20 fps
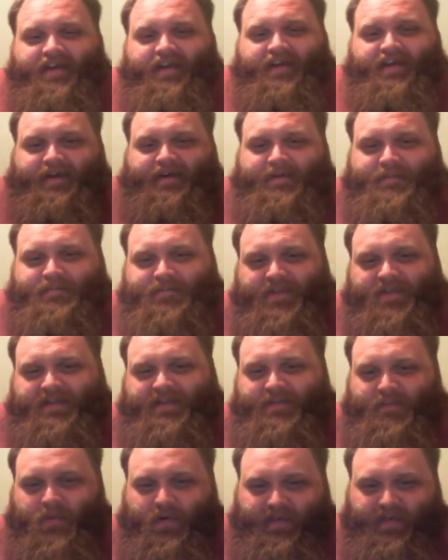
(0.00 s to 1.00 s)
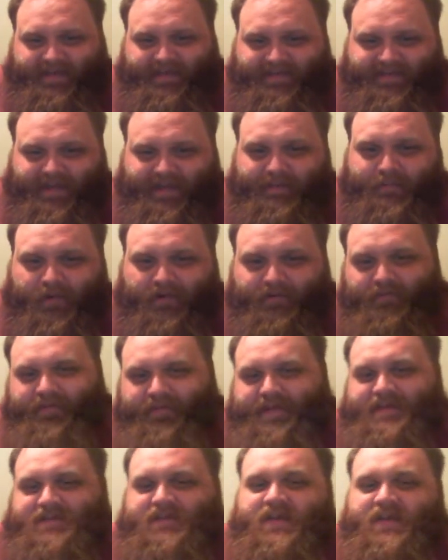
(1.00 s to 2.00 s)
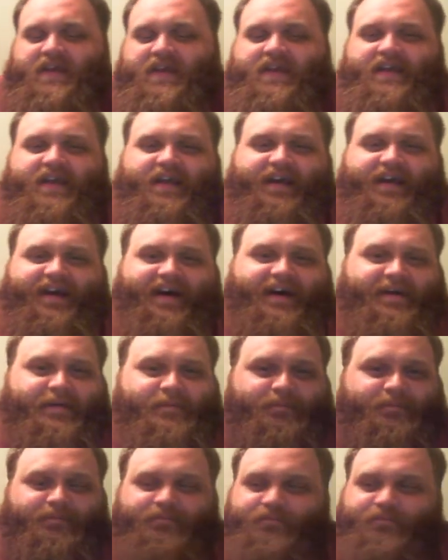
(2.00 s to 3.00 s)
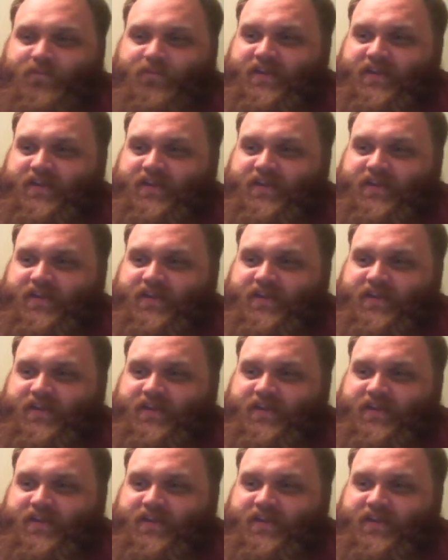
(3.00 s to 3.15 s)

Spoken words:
more like sunbird face, I'm